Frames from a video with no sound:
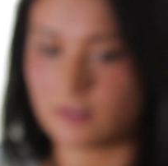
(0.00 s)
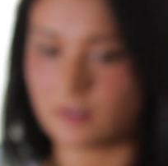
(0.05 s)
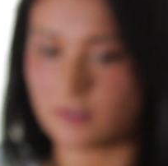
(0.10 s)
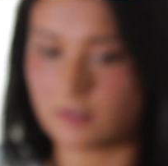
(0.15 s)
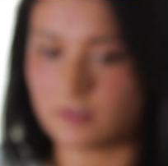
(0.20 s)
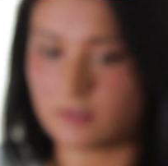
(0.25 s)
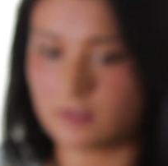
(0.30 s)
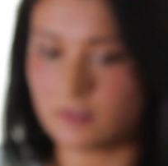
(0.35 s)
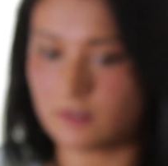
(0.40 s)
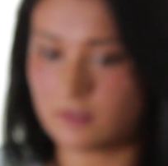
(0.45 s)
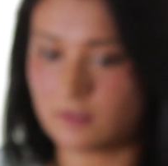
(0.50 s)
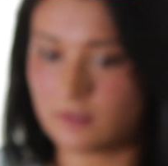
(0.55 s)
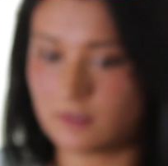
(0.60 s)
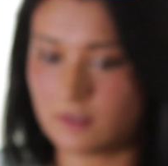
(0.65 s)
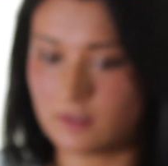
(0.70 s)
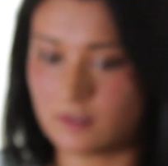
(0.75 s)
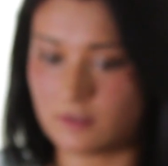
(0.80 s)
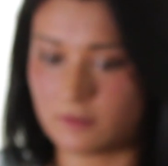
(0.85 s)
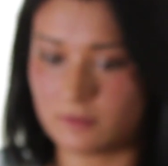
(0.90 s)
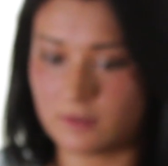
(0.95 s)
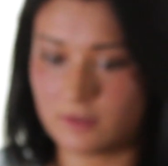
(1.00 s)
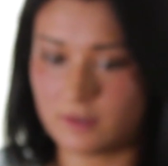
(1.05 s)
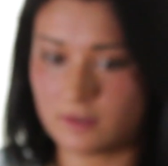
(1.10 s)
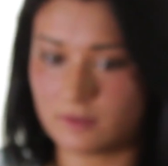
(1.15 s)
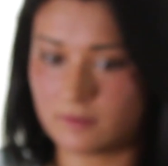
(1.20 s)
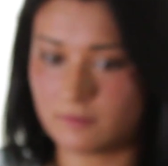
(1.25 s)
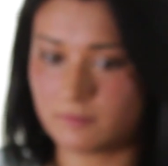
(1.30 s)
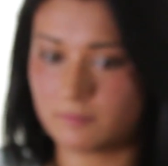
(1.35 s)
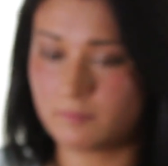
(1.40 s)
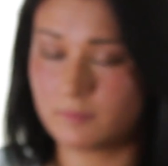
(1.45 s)
to,
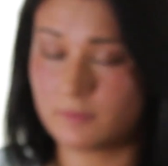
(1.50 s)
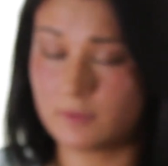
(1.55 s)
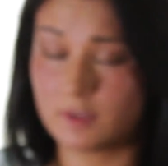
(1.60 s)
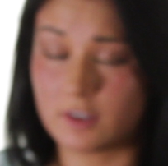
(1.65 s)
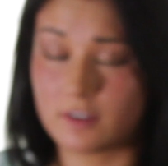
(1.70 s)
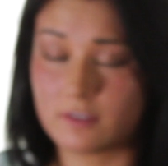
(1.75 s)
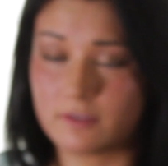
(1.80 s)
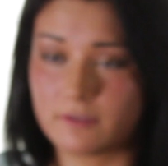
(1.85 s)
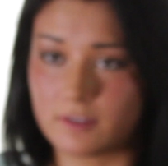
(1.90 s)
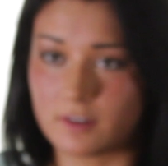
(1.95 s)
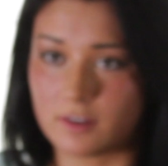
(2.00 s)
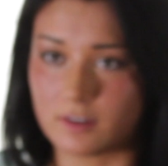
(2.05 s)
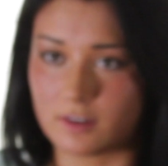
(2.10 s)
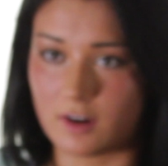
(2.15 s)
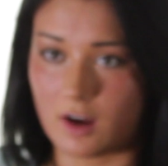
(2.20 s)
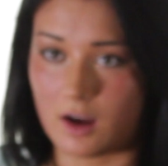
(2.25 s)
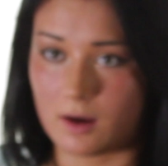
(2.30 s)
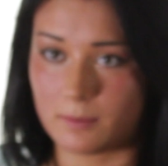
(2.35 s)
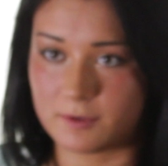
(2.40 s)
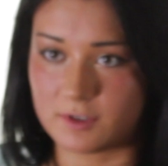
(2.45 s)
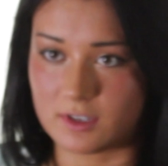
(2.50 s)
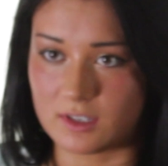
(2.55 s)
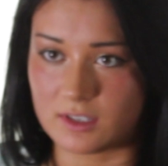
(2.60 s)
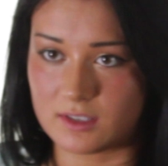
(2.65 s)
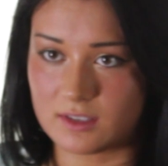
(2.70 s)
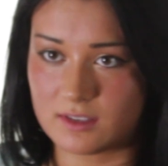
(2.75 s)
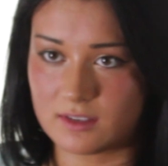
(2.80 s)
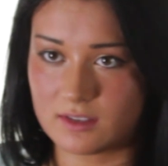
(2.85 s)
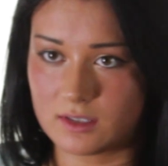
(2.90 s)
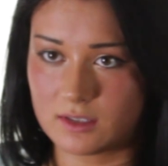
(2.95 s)
look for
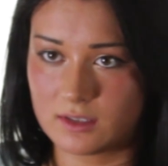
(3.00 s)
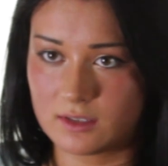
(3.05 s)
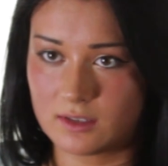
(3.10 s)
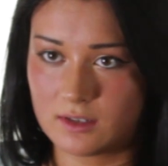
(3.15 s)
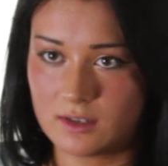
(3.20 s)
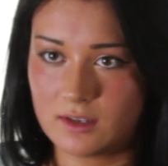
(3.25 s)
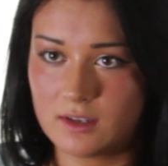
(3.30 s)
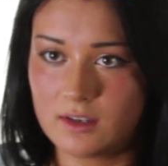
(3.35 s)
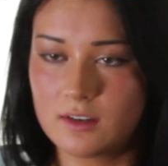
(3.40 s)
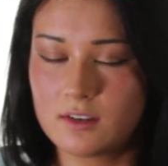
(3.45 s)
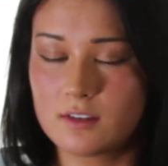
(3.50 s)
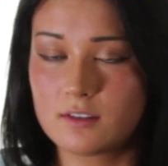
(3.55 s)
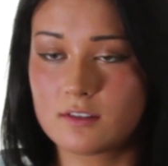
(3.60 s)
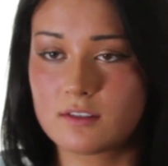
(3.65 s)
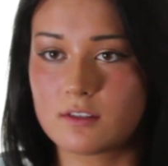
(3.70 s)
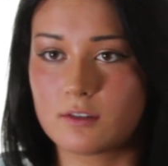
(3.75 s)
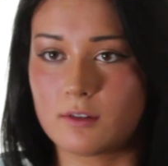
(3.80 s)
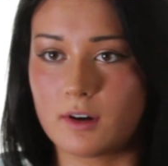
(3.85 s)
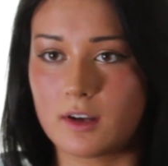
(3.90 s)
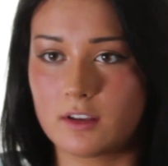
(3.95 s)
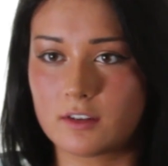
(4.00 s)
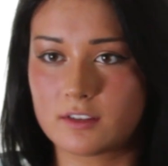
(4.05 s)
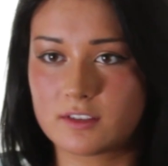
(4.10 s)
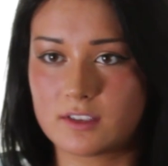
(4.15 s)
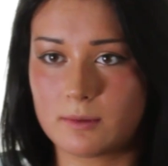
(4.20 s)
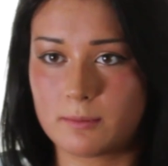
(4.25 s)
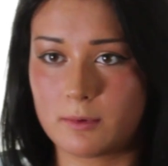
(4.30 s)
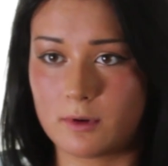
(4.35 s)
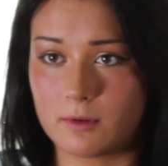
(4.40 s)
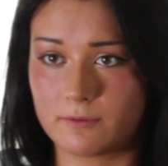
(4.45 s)
options. So I
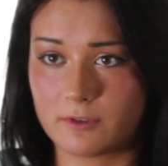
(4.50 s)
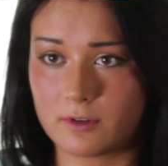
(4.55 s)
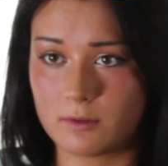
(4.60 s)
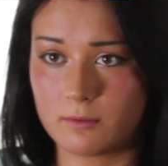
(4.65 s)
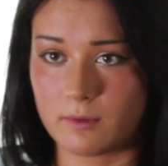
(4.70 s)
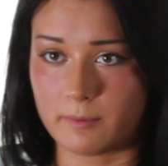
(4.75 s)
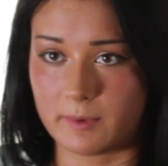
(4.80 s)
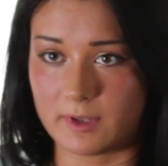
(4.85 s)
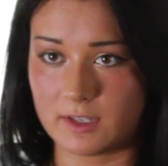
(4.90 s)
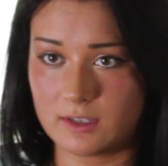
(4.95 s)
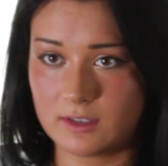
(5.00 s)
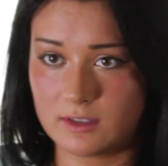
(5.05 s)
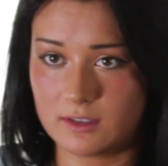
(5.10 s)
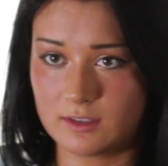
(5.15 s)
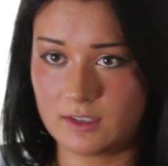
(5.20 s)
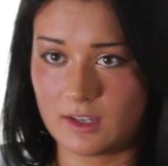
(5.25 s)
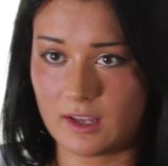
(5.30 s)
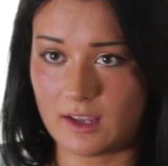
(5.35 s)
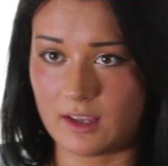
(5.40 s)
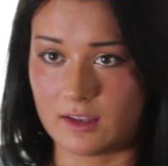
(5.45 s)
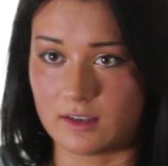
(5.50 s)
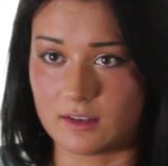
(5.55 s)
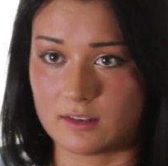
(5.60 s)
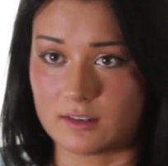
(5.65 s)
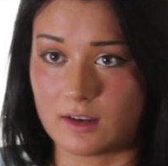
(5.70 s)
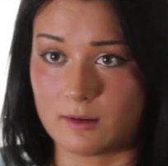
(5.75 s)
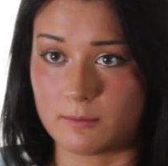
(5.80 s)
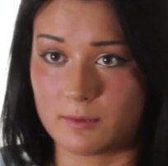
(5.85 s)
looked up Hope for Women, and